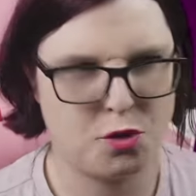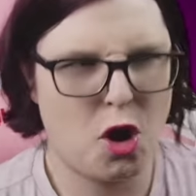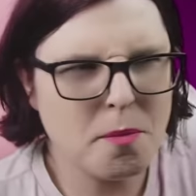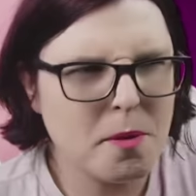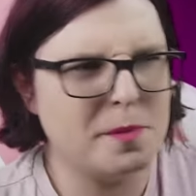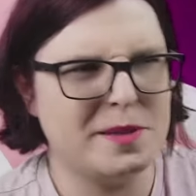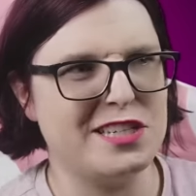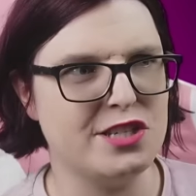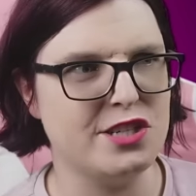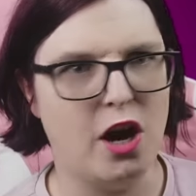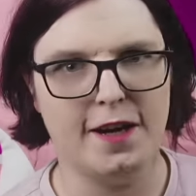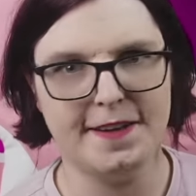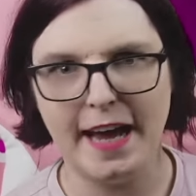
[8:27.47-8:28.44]
probably
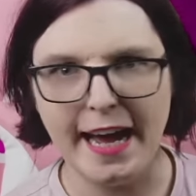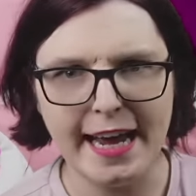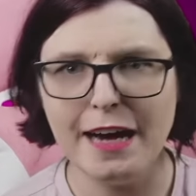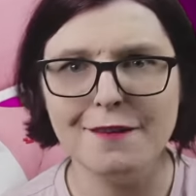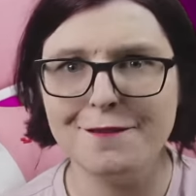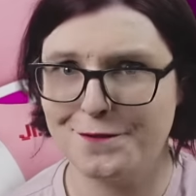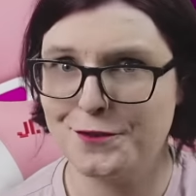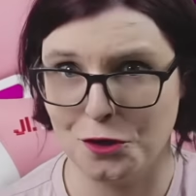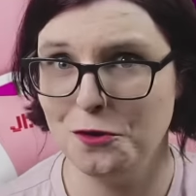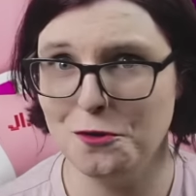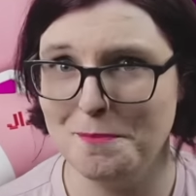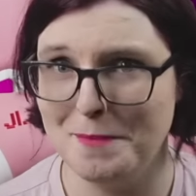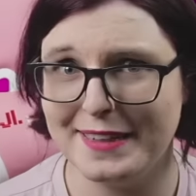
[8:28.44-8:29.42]
not. I have
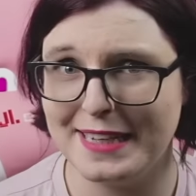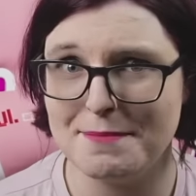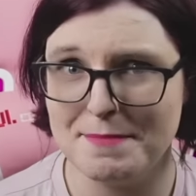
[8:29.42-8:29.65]
too many